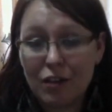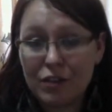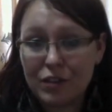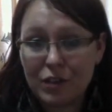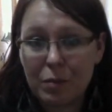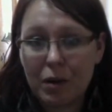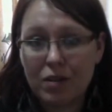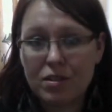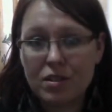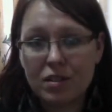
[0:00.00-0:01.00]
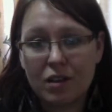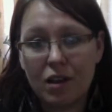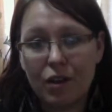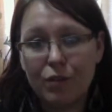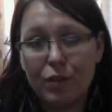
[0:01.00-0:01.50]
different parts
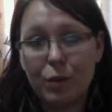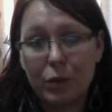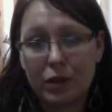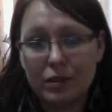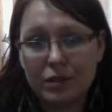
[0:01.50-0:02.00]
of the world.